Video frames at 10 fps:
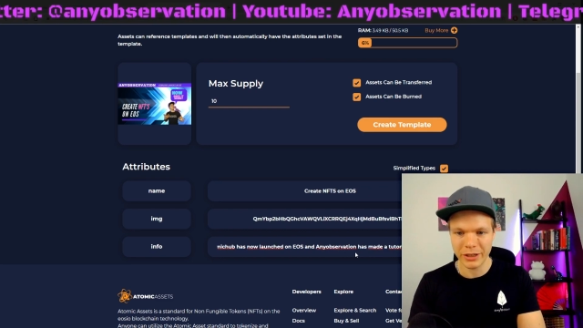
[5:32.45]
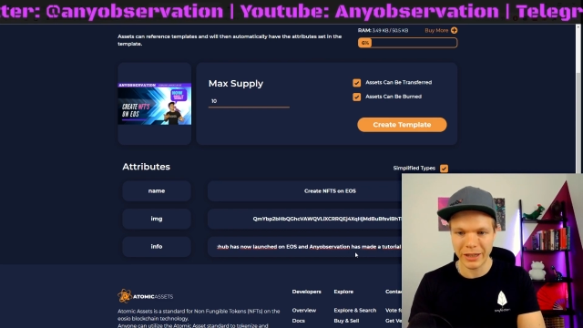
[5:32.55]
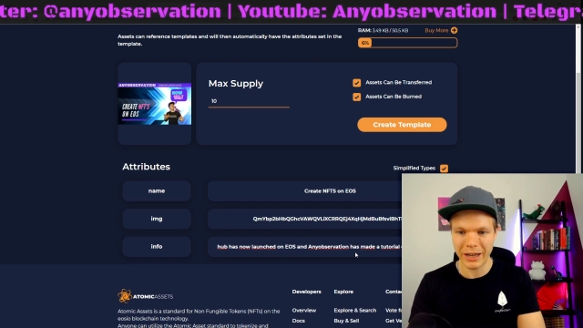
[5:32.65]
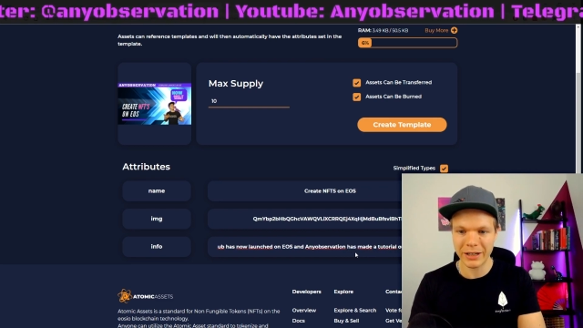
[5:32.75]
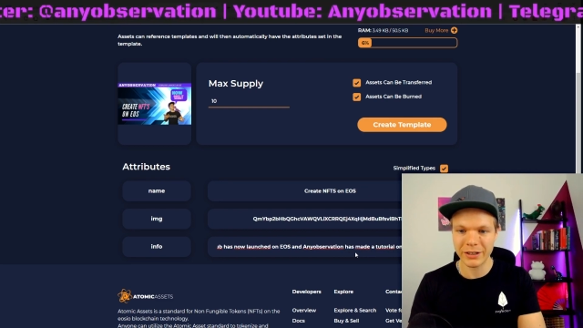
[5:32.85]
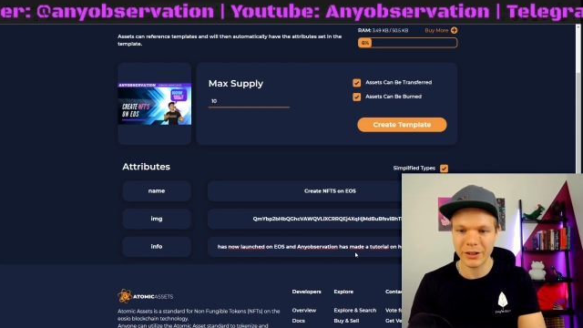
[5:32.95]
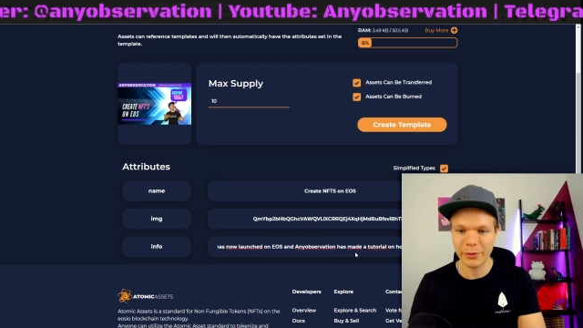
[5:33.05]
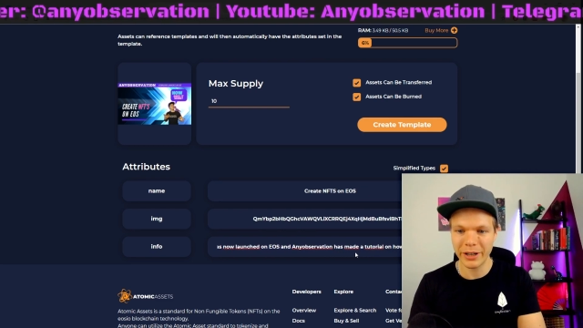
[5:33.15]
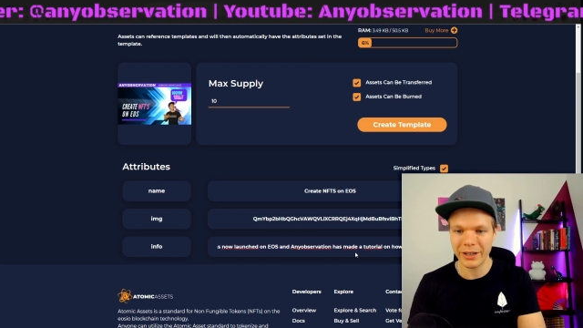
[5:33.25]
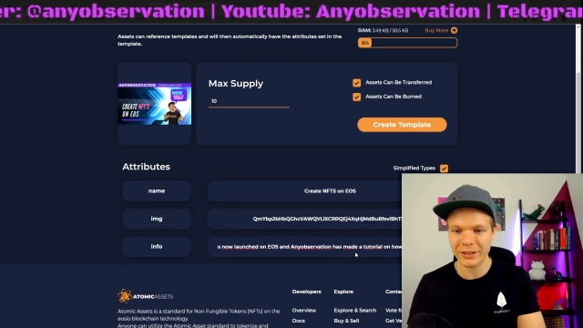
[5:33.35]
can
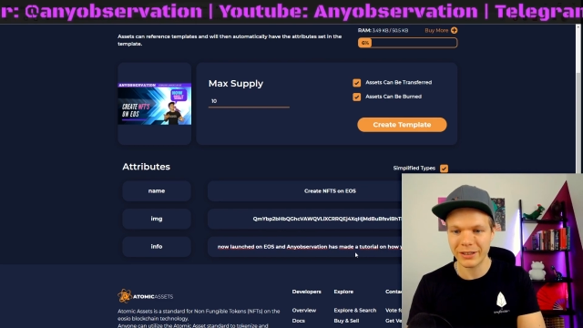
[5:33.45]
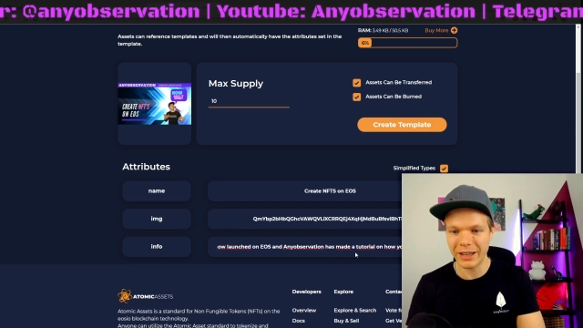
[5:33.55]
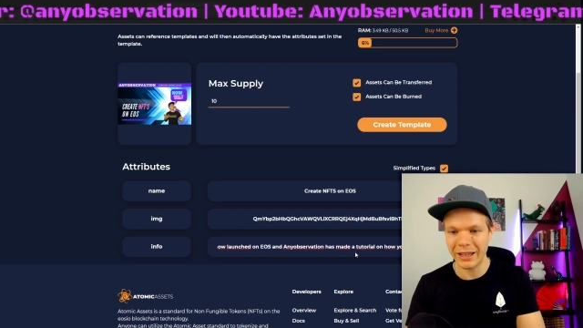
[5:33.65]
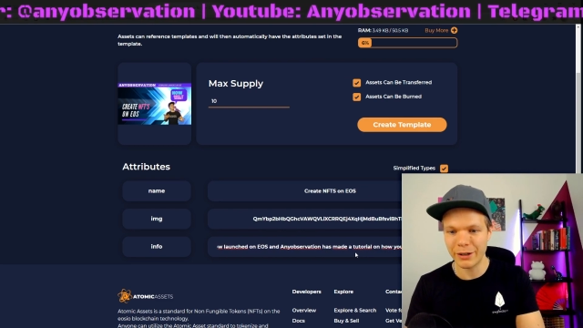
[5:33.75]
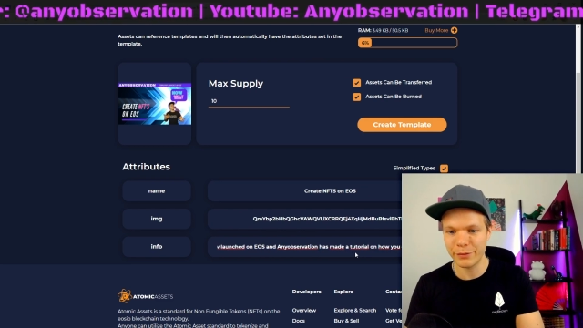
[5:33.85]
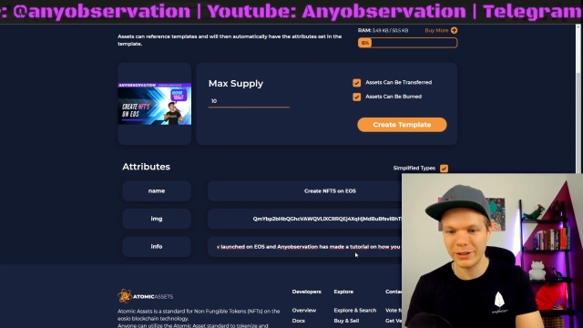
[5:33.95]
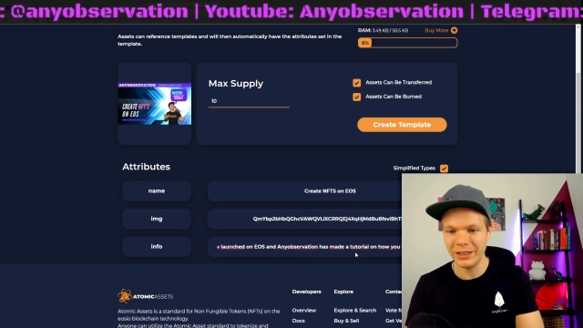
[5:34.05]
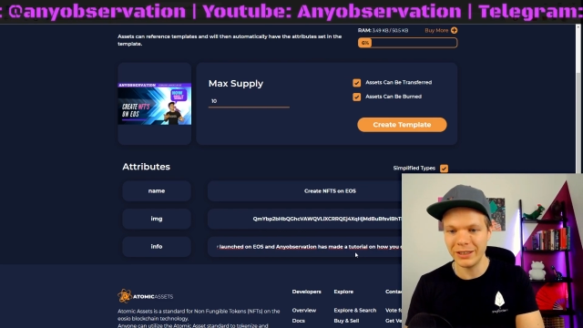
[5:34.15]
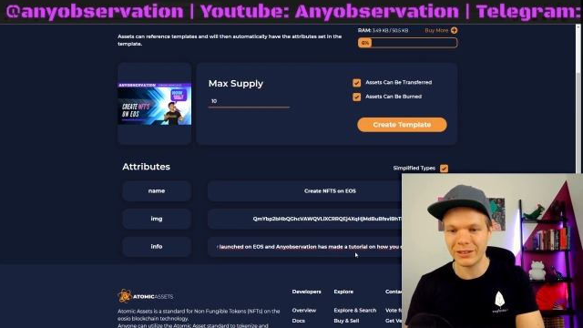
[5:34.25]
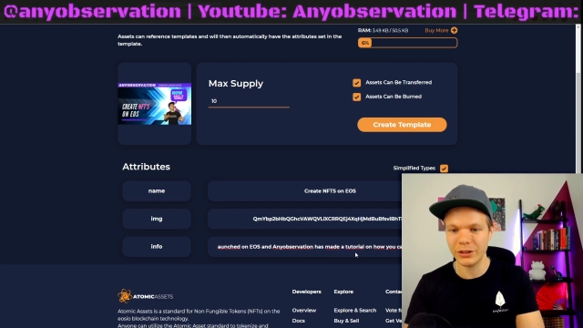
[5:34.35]
create N F
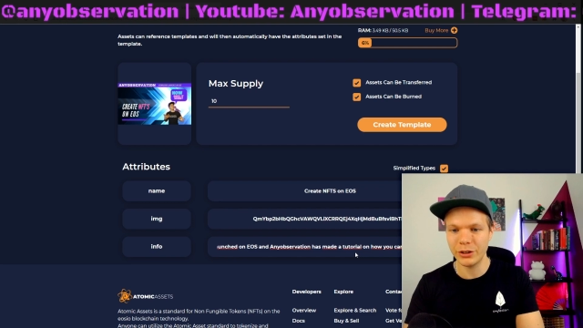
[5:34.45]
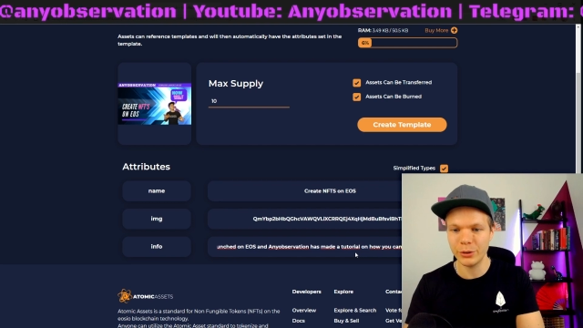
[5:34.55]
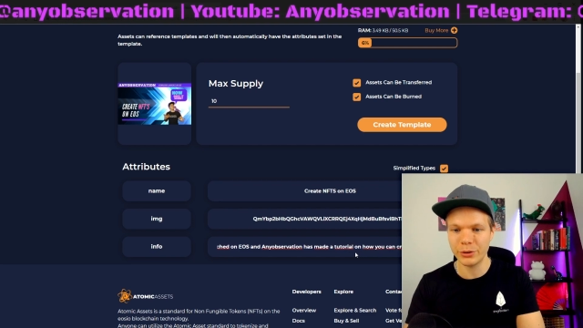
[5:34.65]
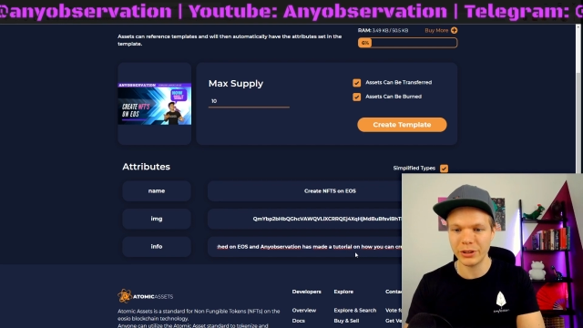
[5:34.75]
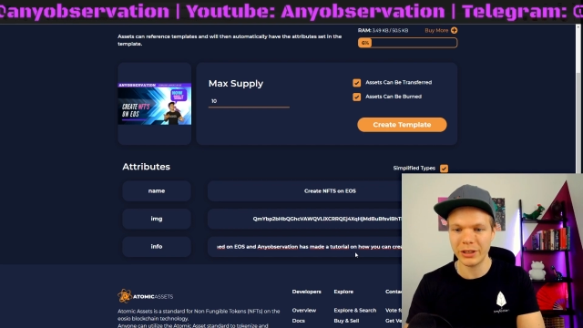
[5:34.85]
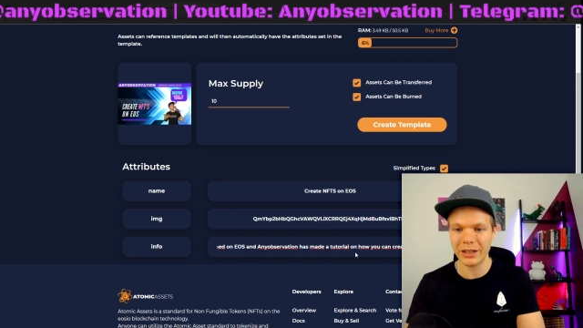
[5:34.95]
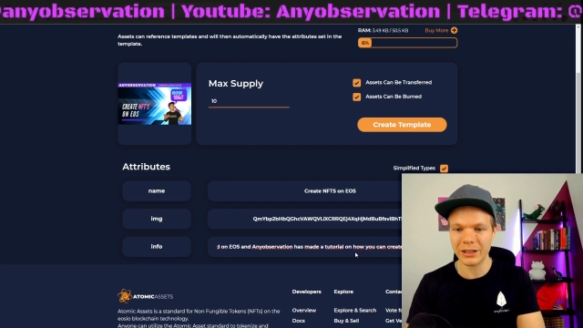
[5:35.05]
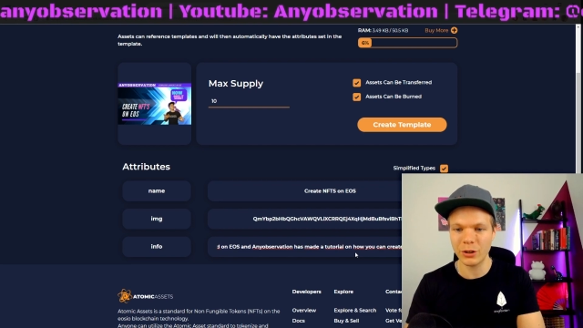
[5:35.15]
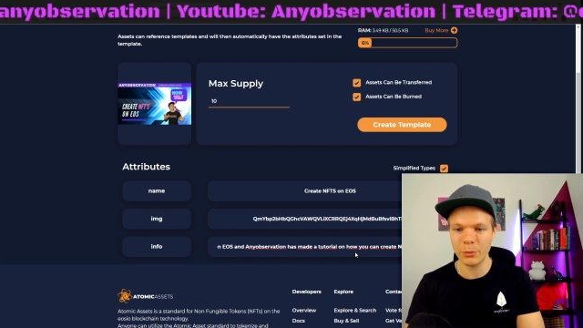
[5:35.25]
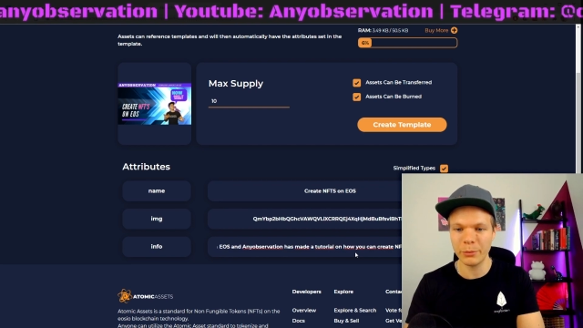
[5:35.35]
Ts using
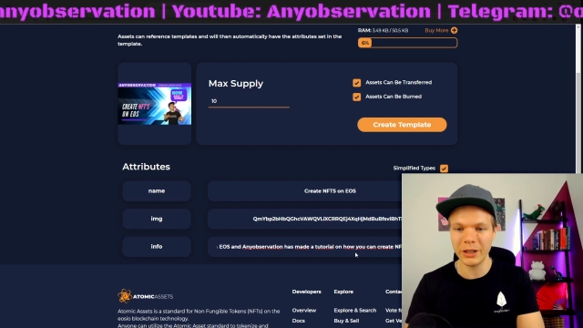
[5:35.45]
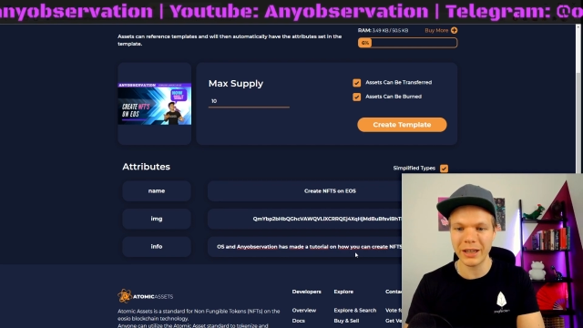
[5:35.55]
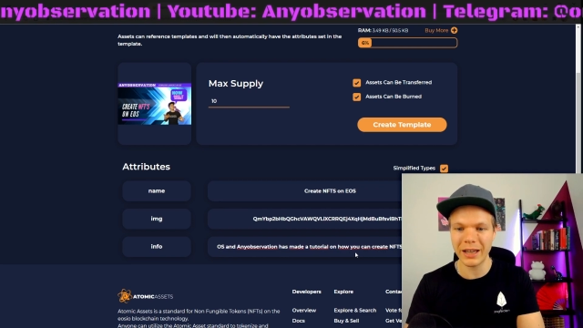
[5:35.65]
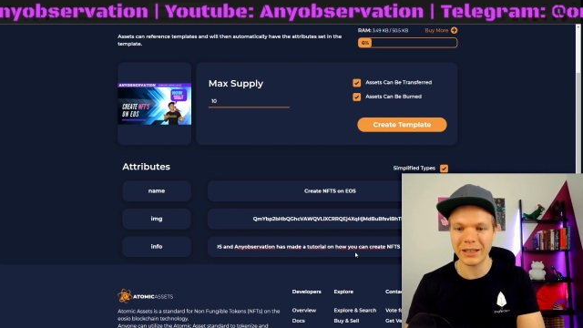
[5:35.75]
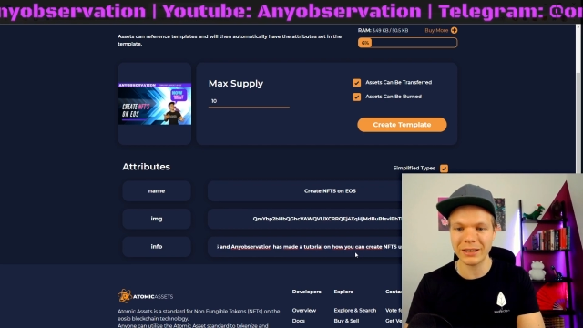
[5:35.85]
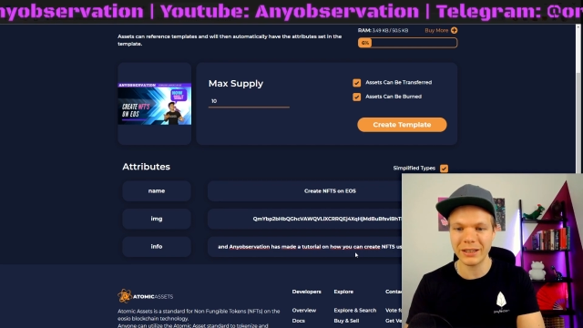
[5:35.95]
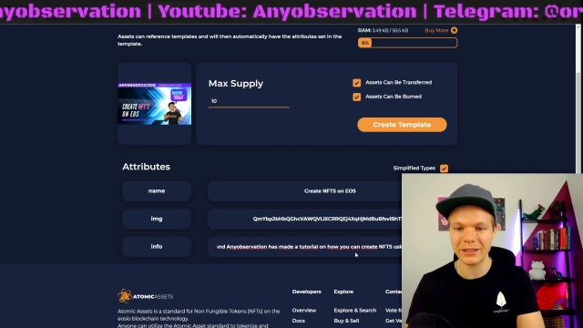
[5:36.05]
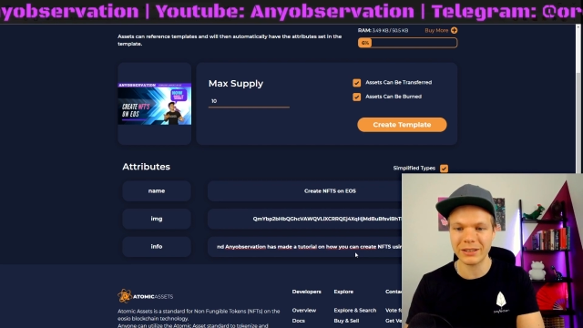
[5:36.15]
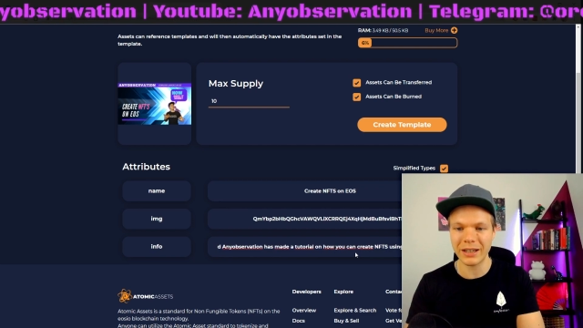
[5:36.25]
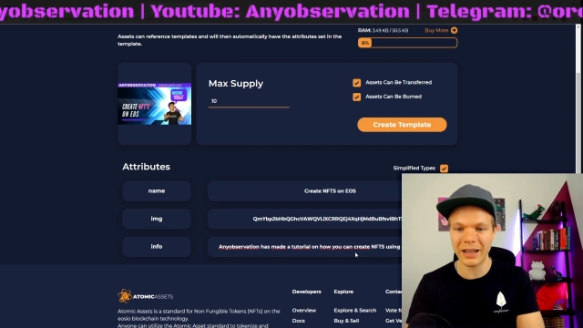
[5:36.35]
Atomic
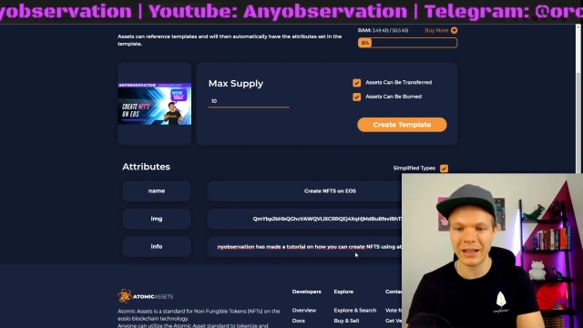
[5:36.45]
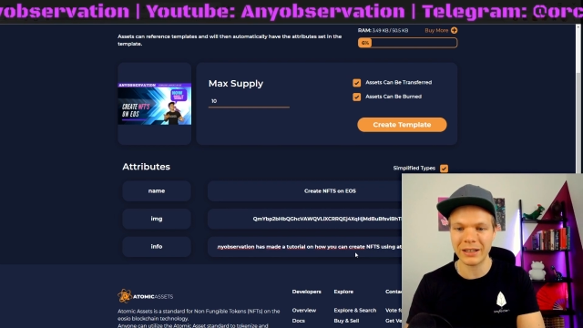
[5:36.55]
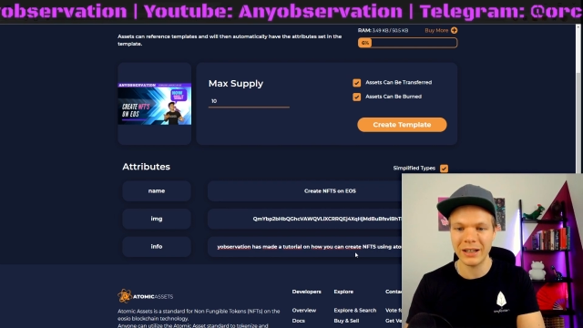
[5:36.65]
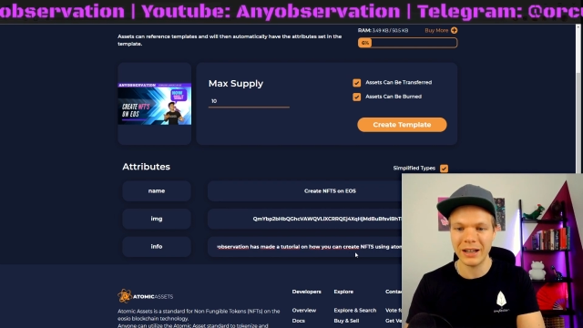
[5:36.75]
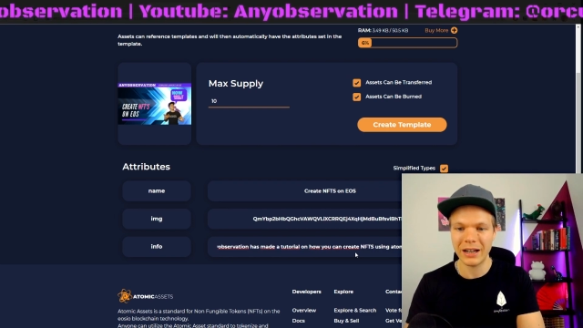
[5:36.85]
Assets and